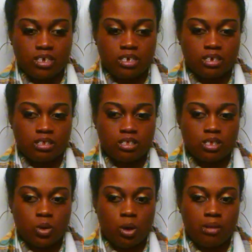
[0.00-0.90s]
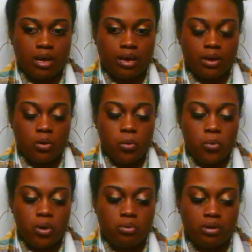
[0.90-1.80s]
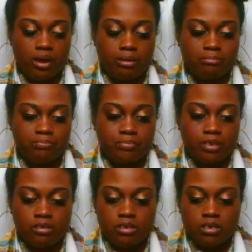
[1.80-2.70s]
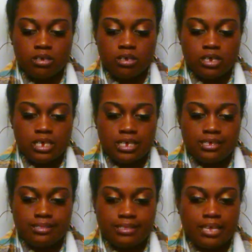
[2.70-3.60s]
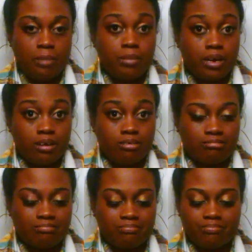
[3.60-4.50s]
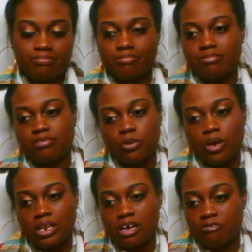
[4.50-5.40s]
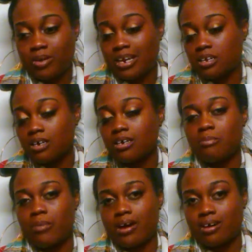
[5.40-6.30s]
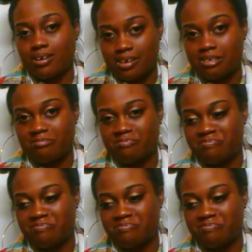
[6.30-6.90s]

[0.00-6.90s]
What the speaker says: And so I'm like, oh, okay, it's time to go. So I left, but I did come back again.